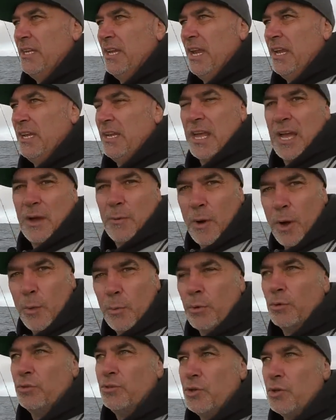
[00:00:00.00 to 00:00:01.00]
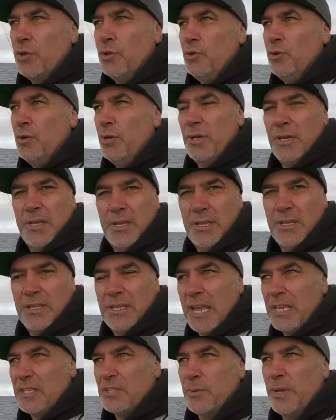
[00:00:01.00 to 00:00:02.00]
And what we'll do
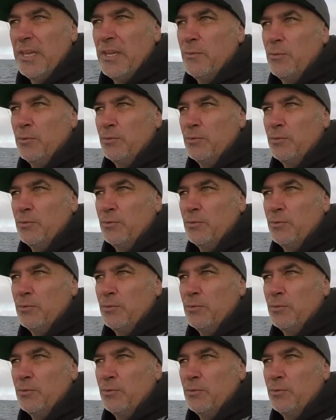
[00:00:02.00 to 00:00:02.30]
next week,